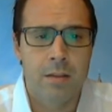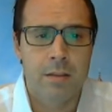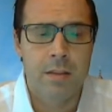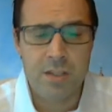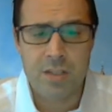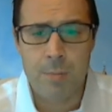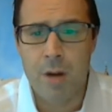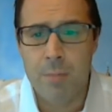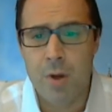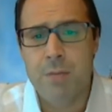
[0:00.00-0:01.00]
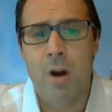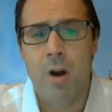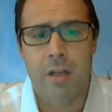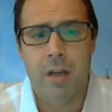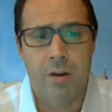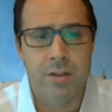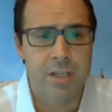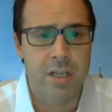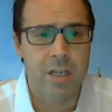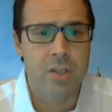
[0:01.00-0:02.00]
This summer, emerging market
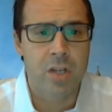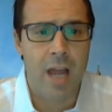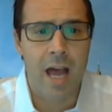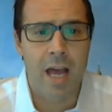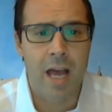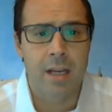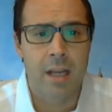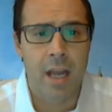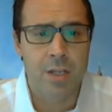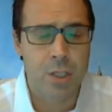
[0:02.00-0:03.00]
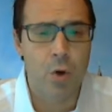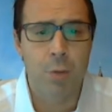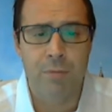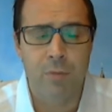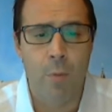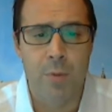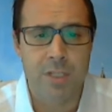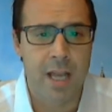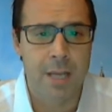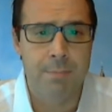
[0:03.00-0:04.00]
currencies had a strong performance
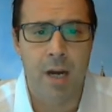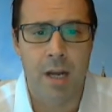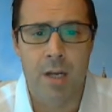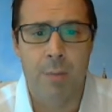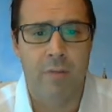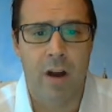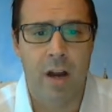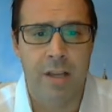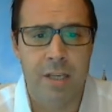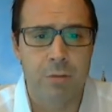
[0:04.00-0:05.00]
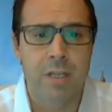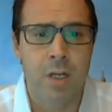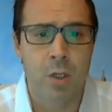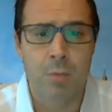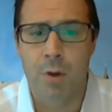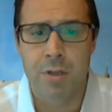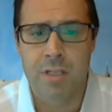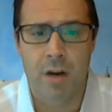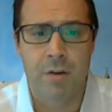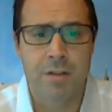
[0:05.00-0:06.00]
led by a number of high-yielding commodity
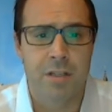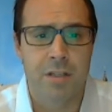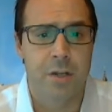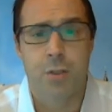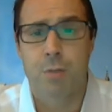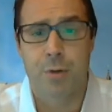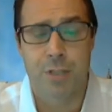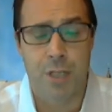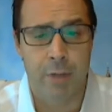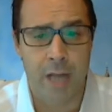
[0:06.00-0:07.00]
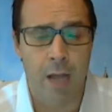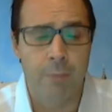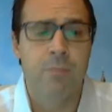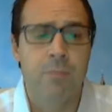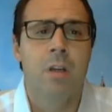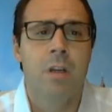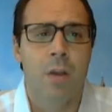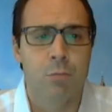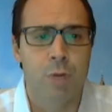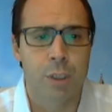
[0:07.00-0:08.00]
currencies, such as the Brazilian real and
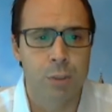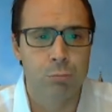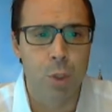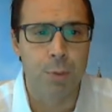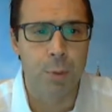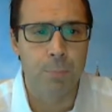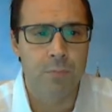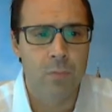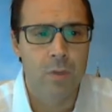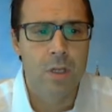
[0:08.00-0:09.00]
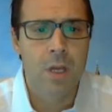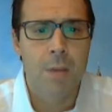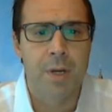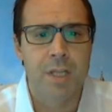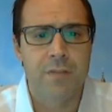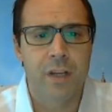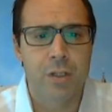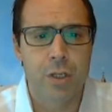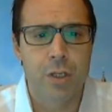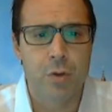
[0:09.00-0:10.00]
the Russian ruble. But as figure
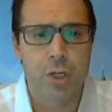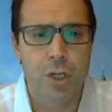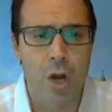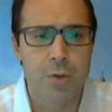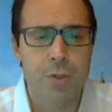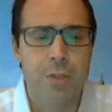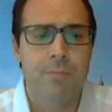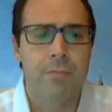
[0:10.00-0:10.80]
2 shows,